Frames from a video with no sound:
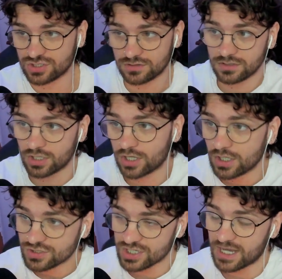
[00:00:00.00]
you know,
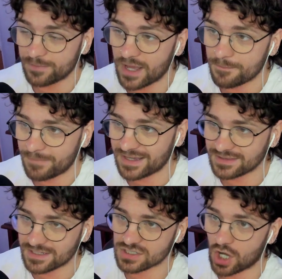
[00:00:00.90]
so coming out
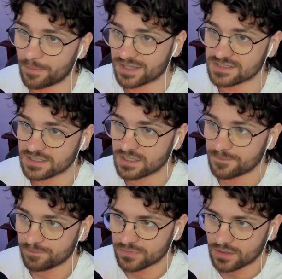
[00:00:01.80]
making these comments
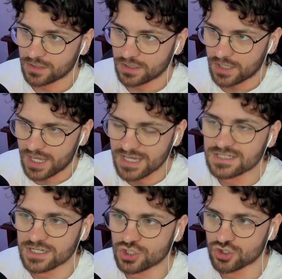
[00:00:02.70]

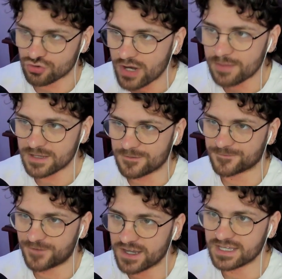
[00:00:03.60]
is extremely
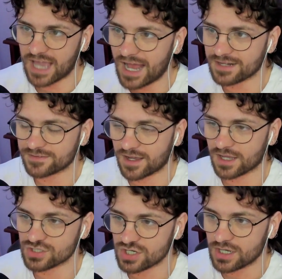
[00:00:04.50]
fucking out of
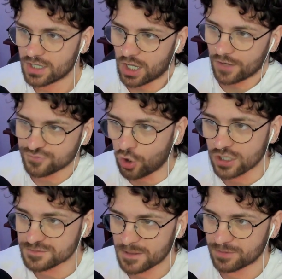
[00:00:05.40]
touch. Of
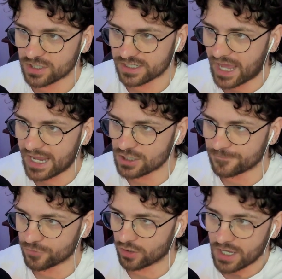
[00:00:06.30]
course people are going to hate her
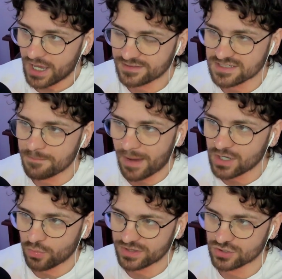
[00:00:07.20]
for it. It doesn't
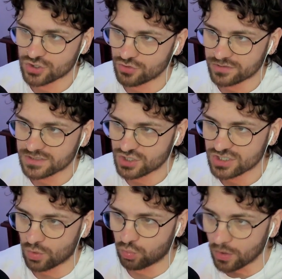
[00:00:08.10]
matter whether she was
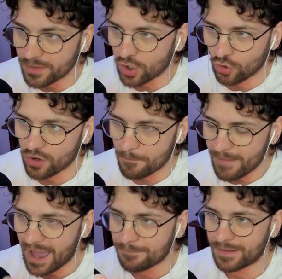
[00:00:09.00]
she's a woman or a
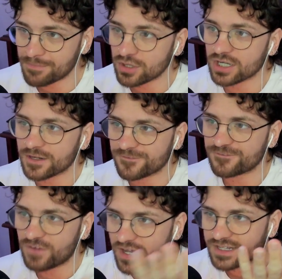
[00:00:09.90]
man. People are going to
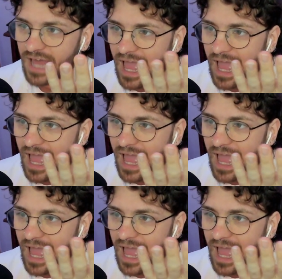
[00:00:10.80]
fucking